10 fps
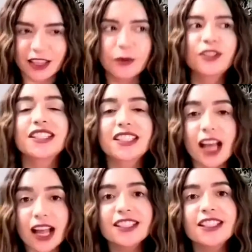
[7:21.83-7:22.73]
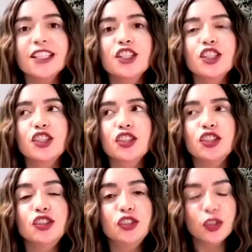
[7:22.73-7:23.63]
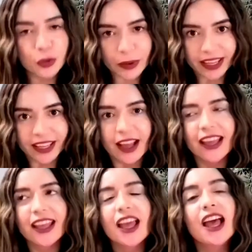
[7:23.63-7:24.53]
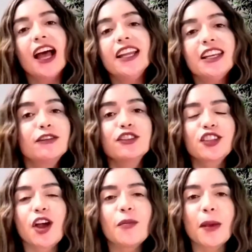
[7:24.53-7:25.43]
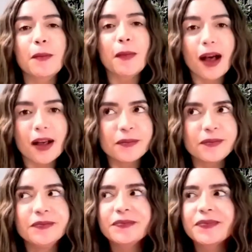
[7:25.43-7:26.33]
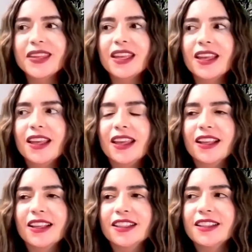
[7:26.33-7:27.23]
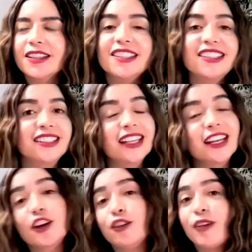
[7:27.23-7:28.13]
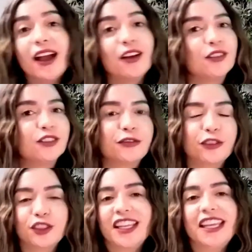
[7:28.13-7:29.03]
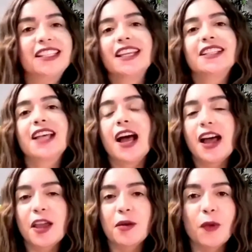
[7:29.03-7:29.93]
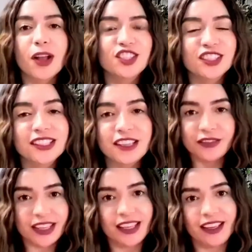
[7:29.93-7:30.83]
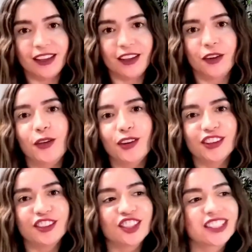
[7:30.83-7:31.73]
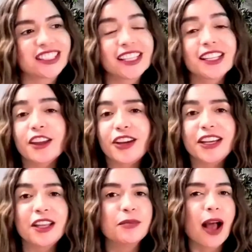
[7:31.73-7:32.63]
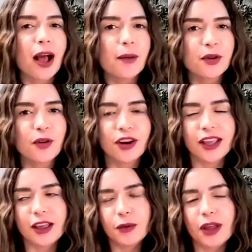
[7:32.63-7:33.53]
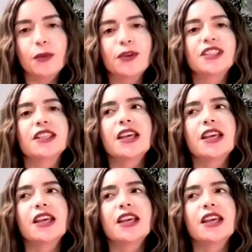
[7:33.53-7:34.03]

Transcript: It was this constant doing. I I never saw my mom sitting around for days at a time watching TV or just sitting there eating popcorn. It it was